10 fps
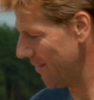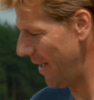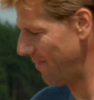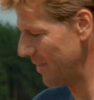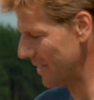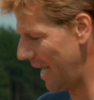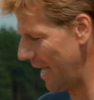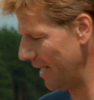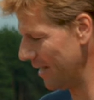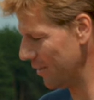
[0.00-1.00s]

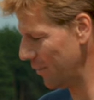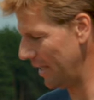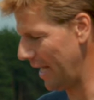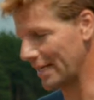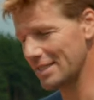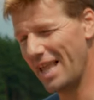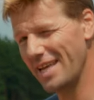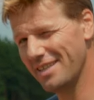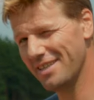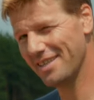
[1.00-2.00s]
FrSky Twin
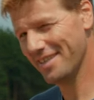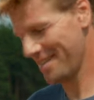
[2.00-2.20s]
X-Lite.